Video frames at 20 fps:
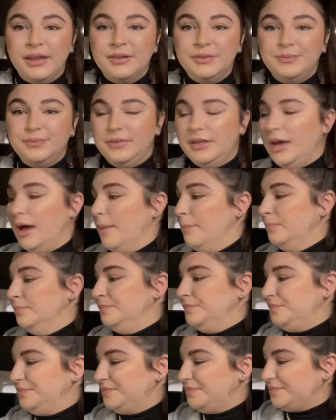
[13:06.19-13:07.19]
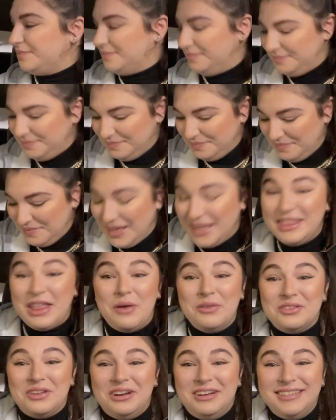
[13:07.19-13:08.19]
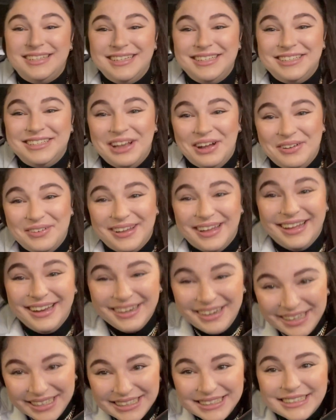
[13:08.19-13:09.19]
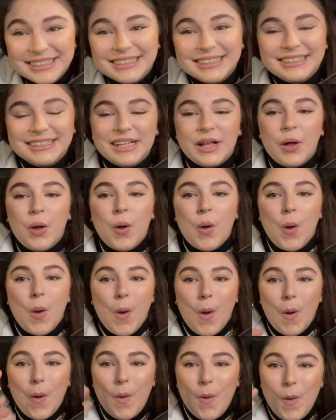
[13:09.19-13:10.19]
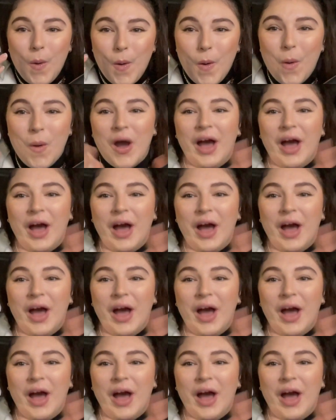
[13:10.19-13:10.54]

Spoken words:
Yum. That was honestly so good. Ooh!